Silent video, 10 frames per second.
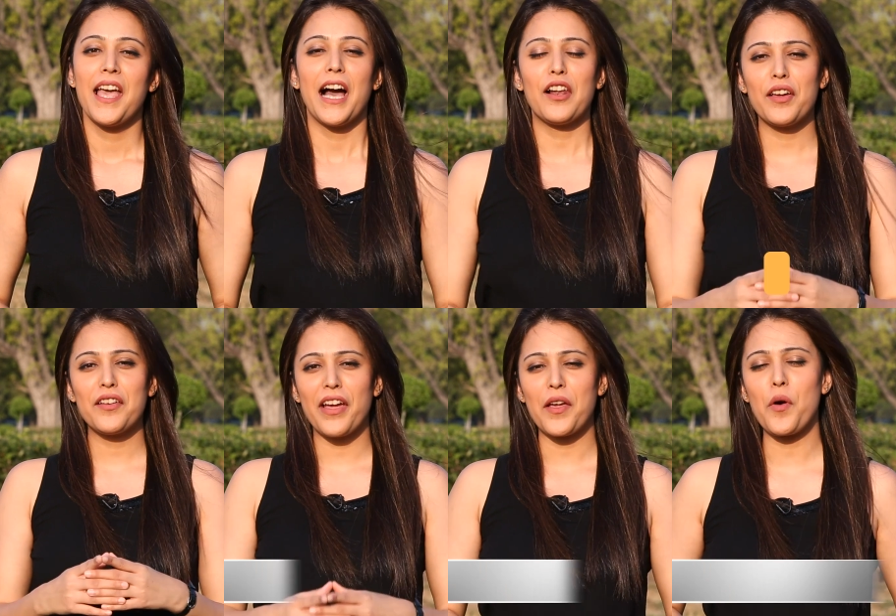Hello
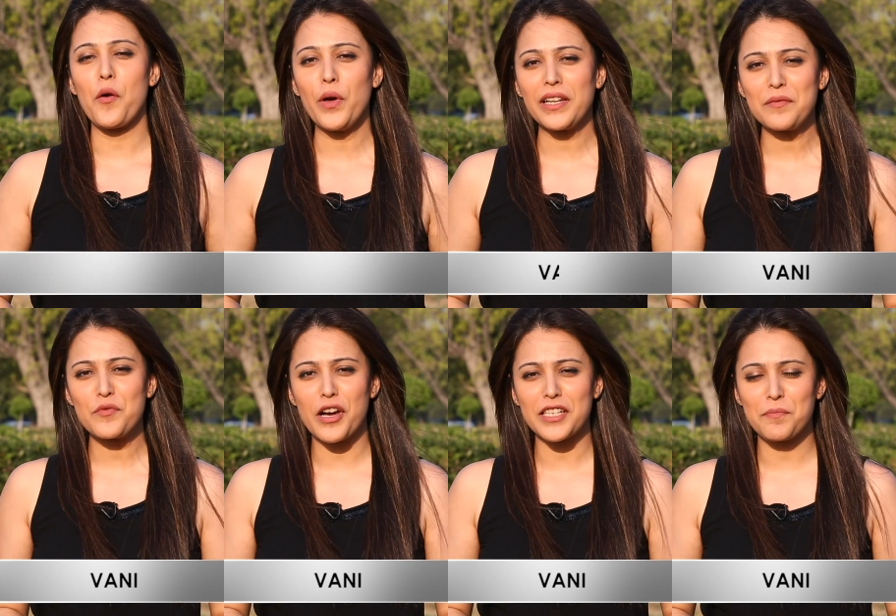and a very warm
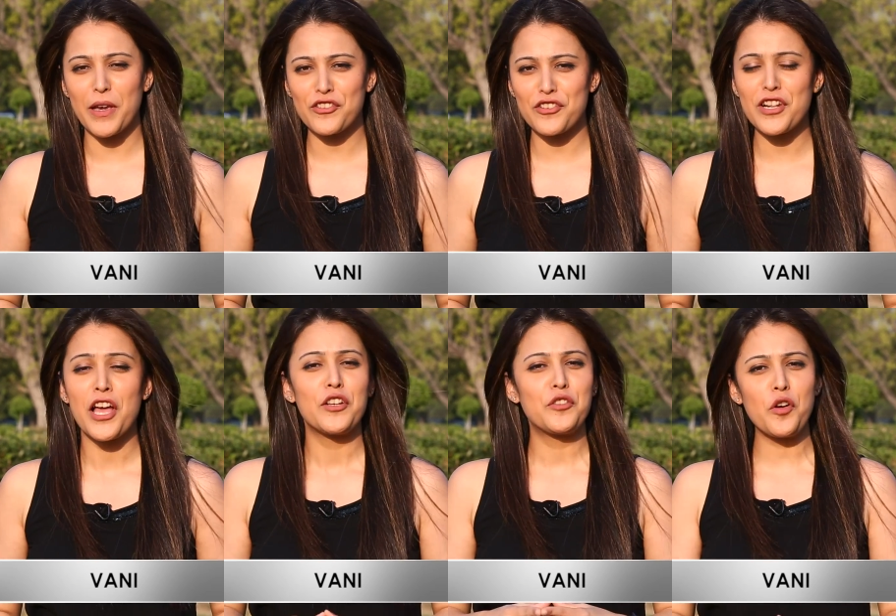welcome to our special
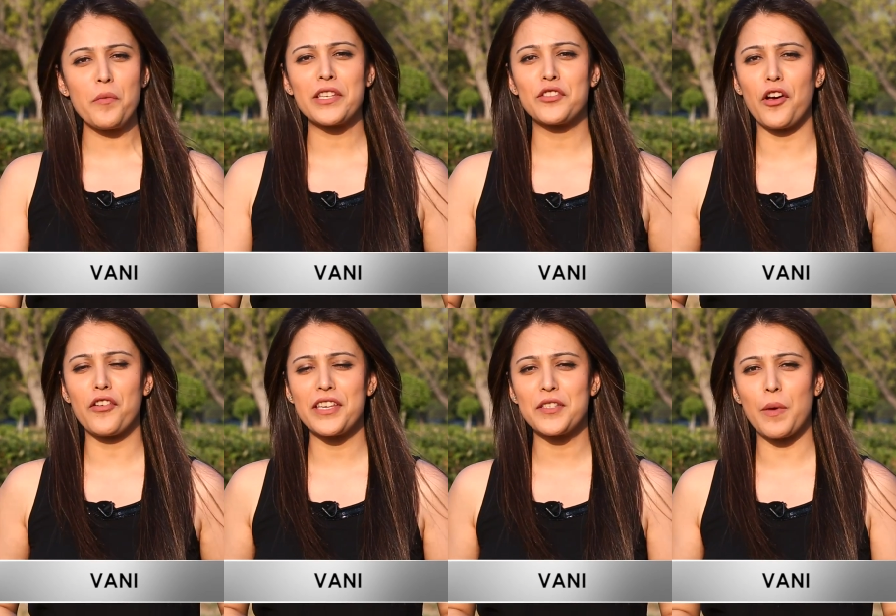Do Big
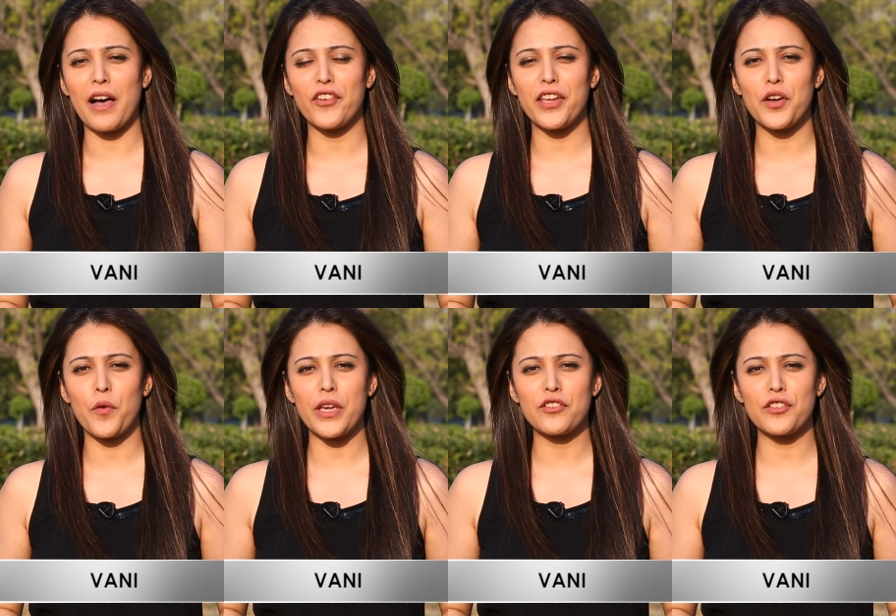Stories Powering
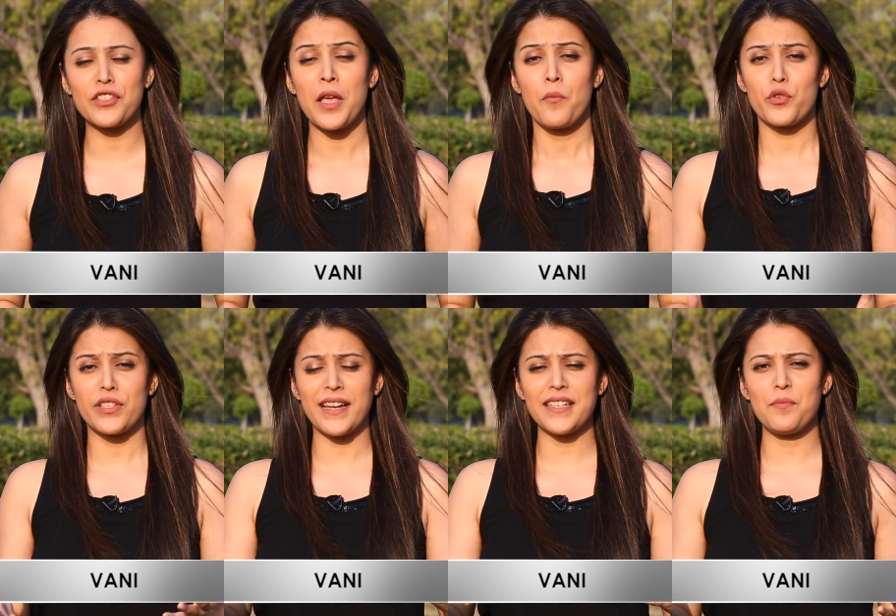Innovations
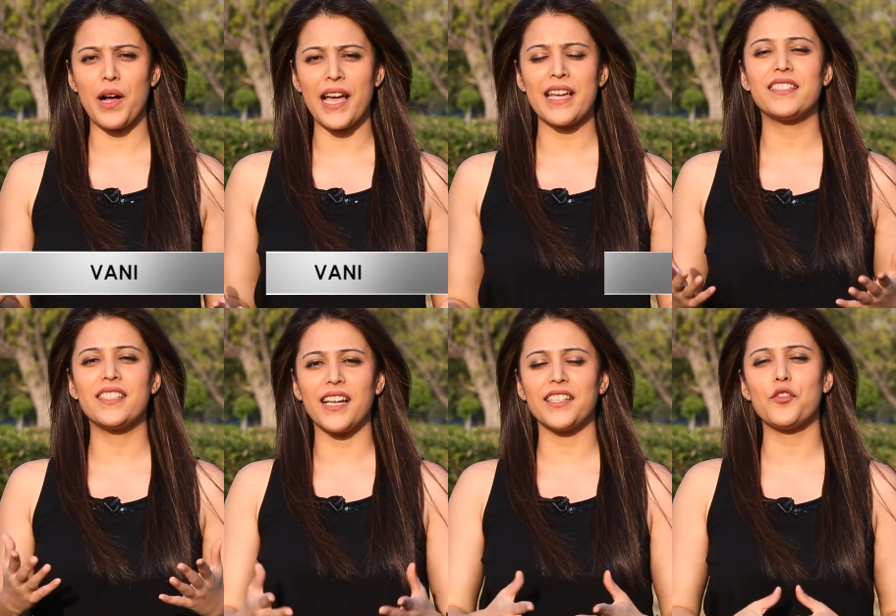presented by
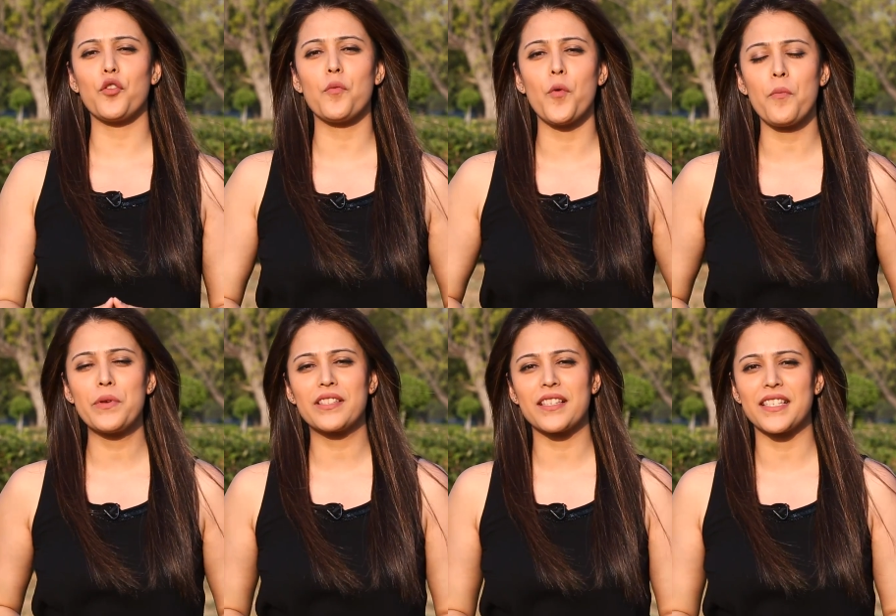Tata
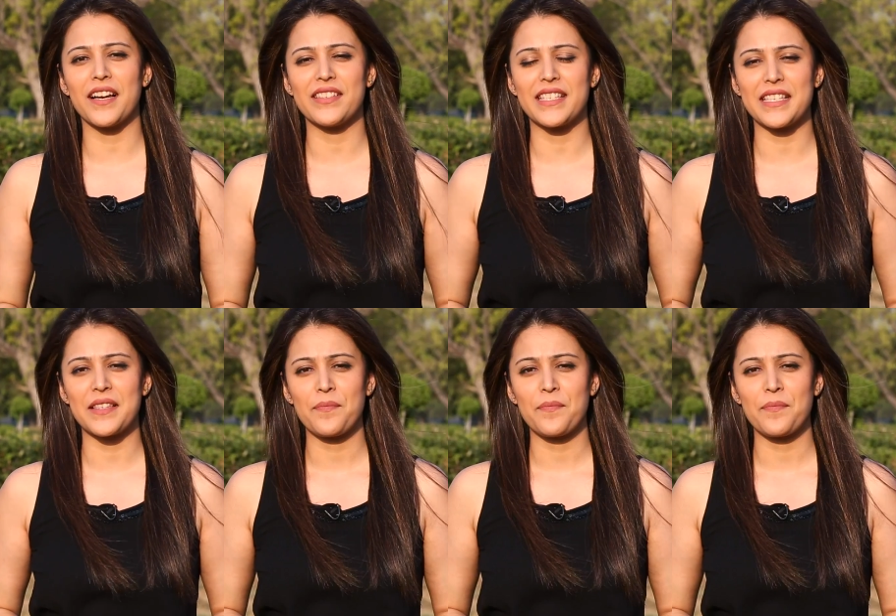Docomo Business Services.